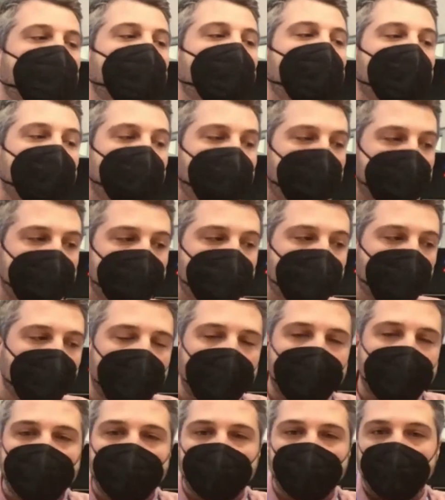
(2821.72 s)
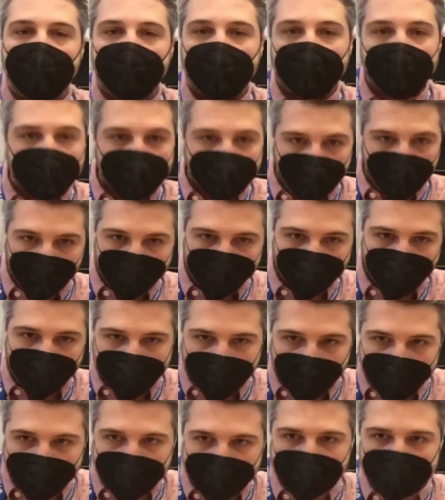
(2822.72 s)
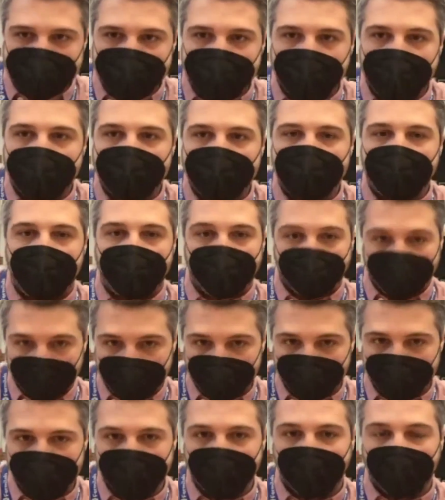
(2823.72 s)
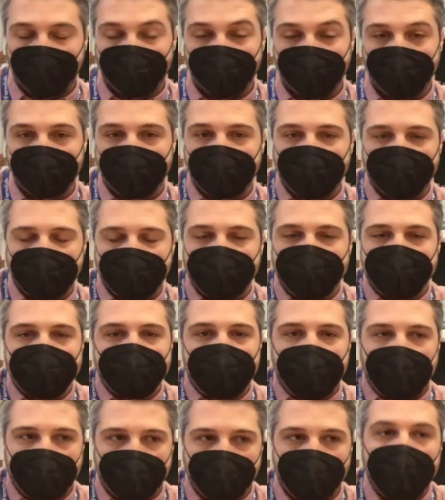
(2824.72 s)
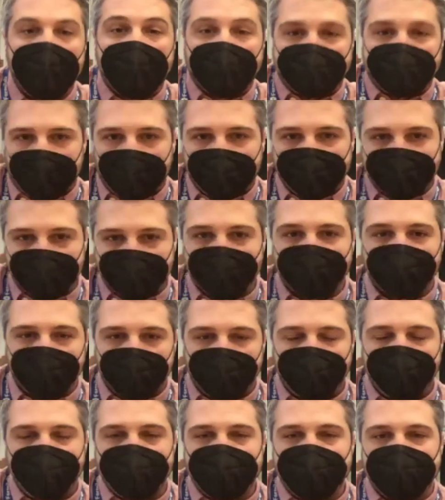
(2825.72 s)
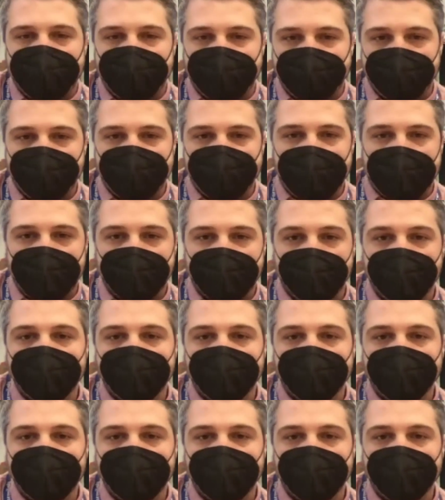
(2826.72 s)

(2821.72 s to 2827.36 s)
manipulate quantum mechanical state and play with them. And that is like really attractive for a physicist in general.